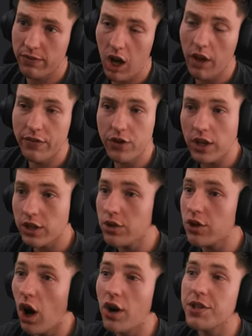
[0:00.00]
Oh, they've signed
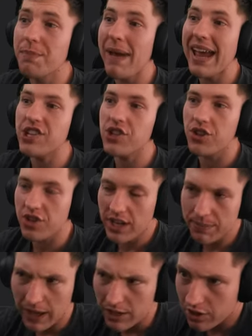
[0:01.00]
Couto. Oh, he's a Manchester
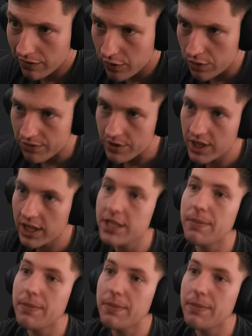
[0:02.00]
City player. I was confused for a second.